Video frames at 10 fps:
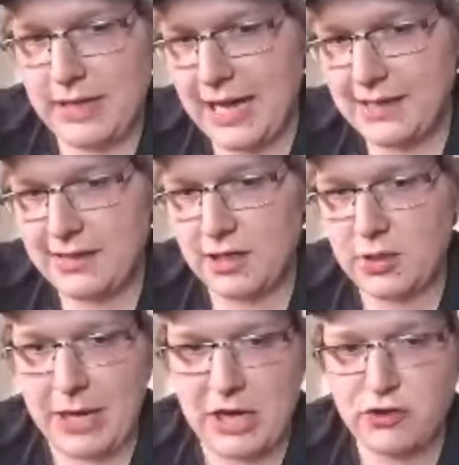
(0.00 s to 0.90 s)
We had
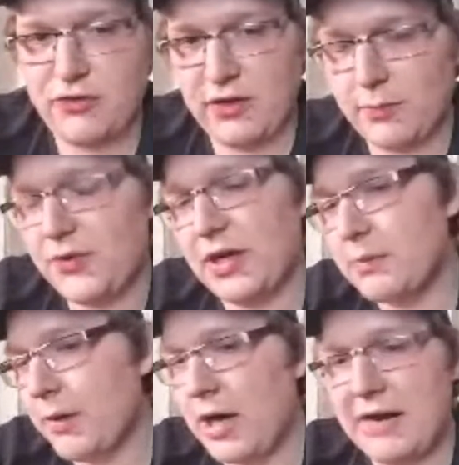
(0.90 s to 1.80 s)
Dr. Patrick Phillips
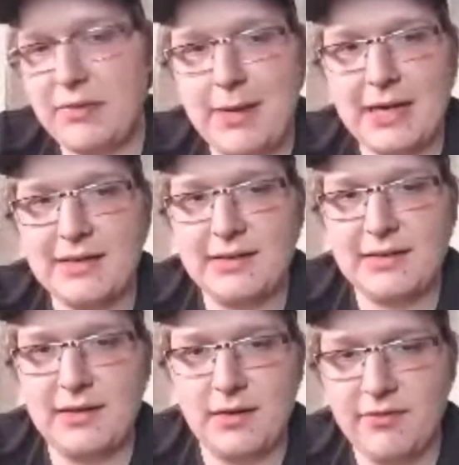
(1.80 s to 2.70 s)
talking about ivermectin and